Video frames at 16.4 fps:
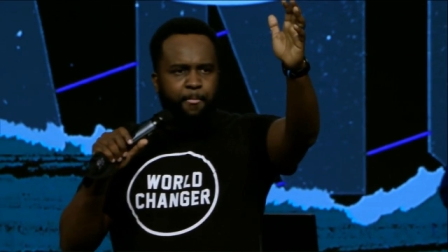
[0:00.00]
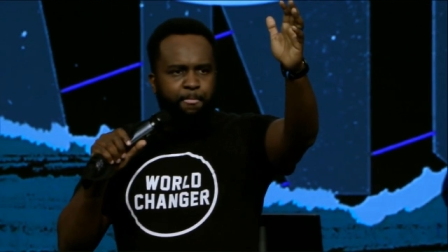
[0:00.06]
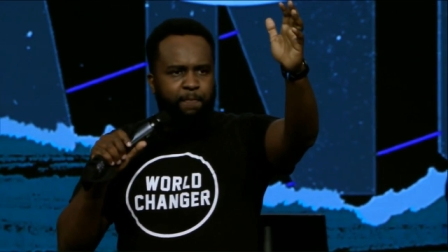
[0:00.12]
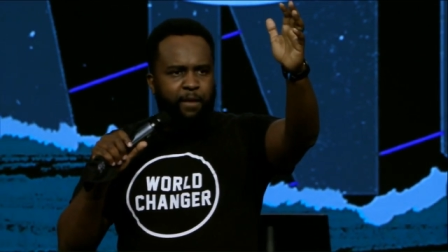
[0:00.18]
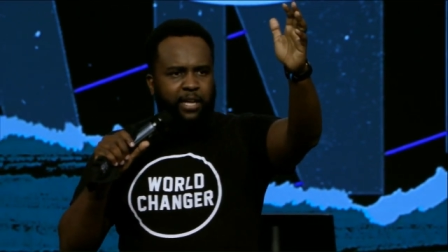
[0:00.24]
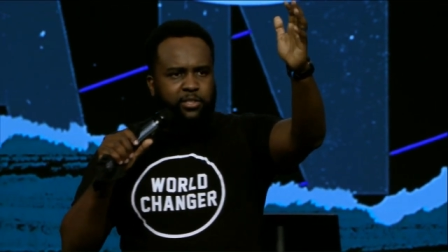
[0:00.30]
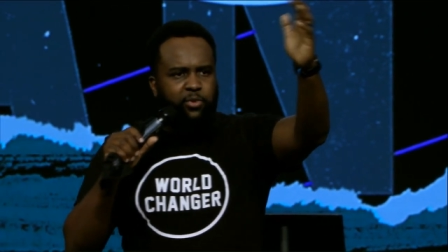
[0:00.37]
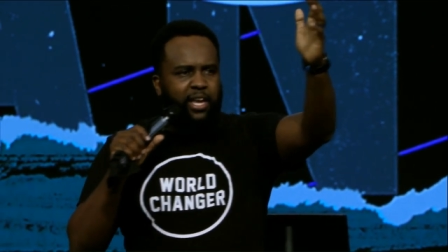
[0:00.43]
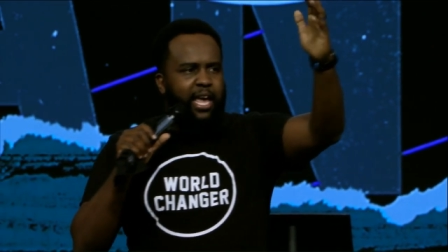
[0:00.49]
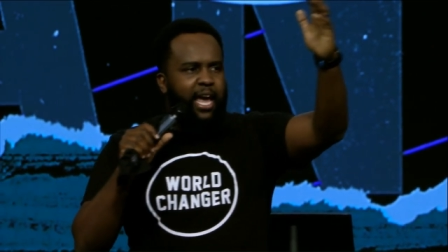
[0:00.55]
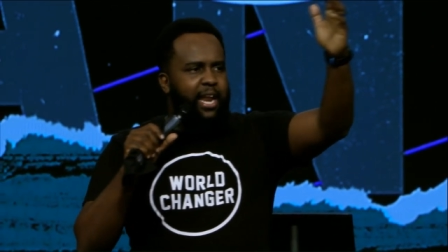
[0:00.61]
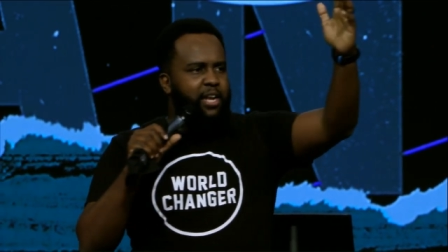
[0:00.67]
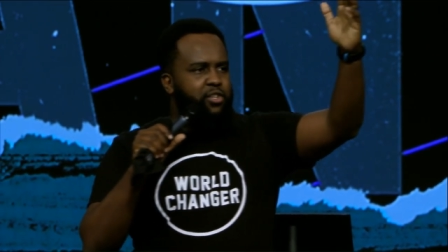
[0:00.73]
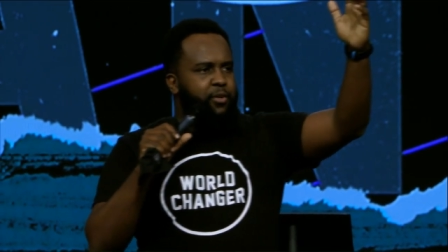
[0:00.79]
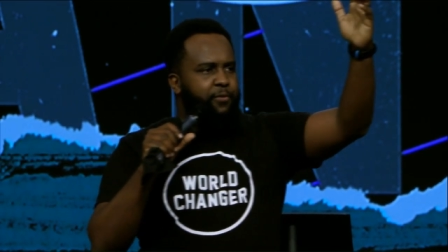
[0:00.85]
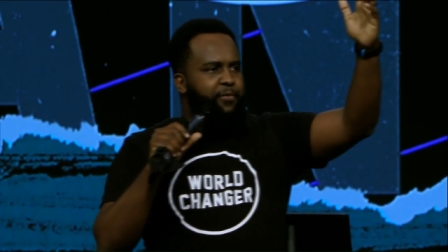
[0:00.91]
as we get
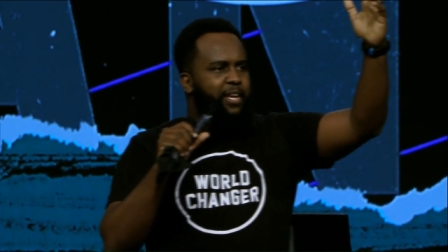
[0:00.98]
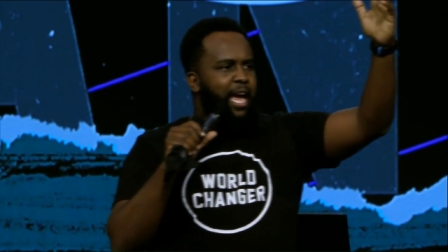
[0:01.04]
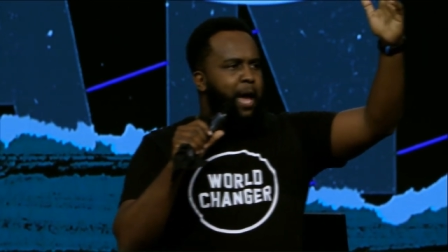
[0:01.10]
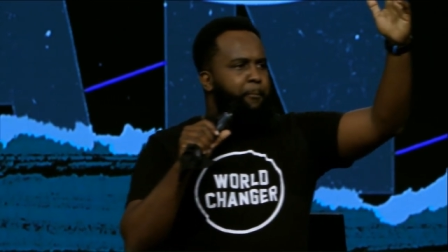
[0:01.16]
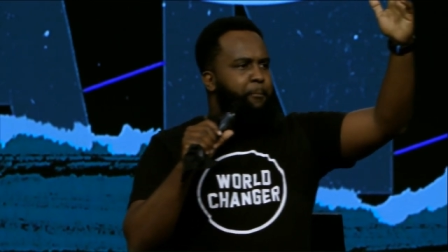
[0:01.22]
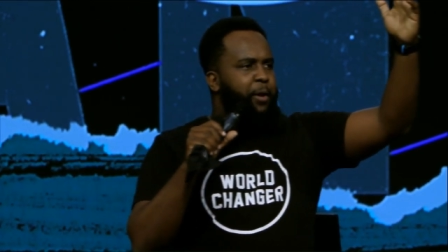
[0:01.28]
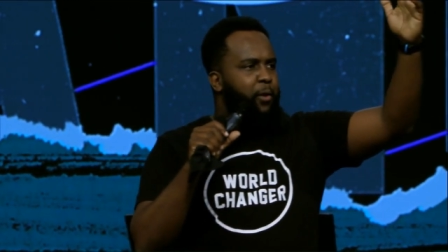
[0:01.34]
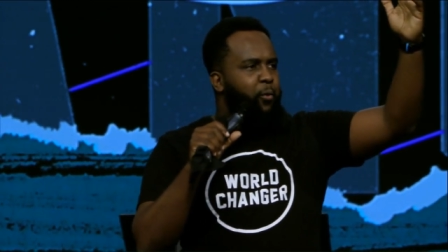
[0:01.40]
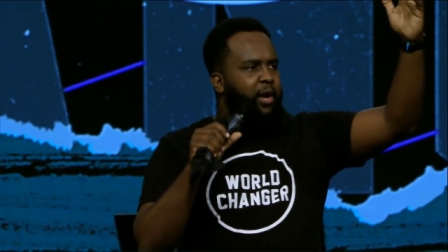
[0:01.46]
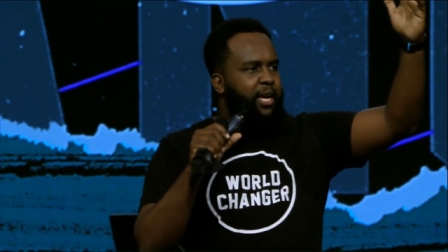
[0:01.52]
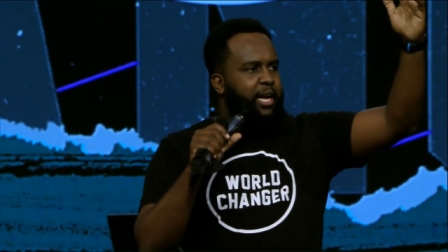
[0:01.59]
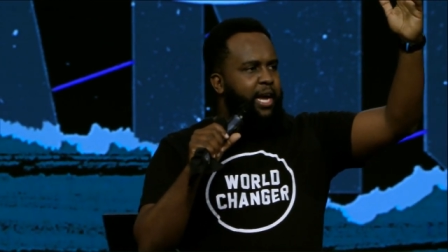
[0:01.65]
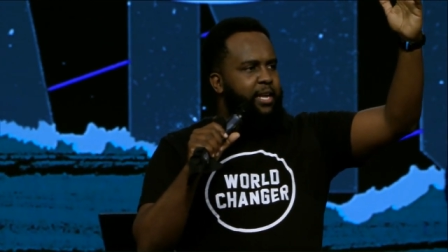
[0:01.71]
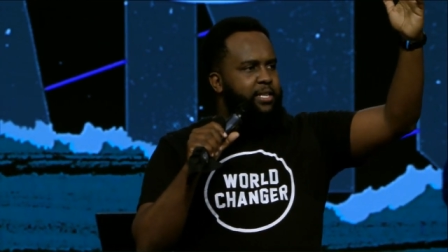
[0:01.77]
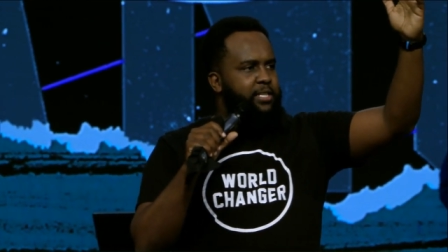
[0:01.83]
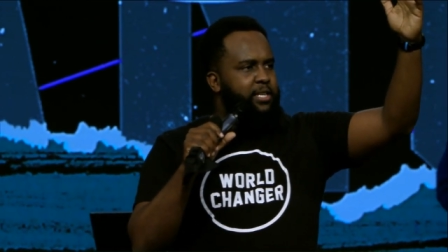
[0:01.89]
into VIP
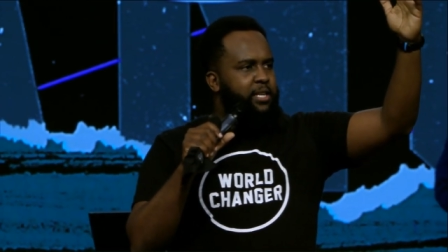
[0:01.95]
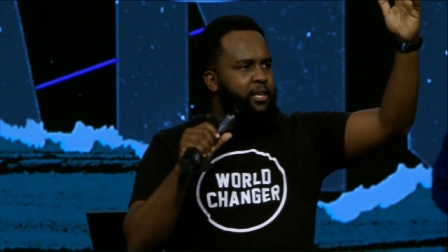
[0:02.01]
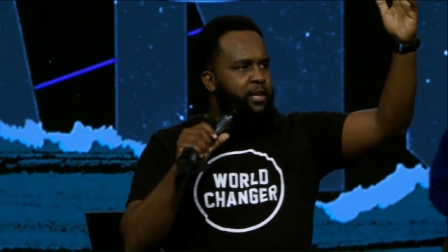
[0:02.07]
weekend,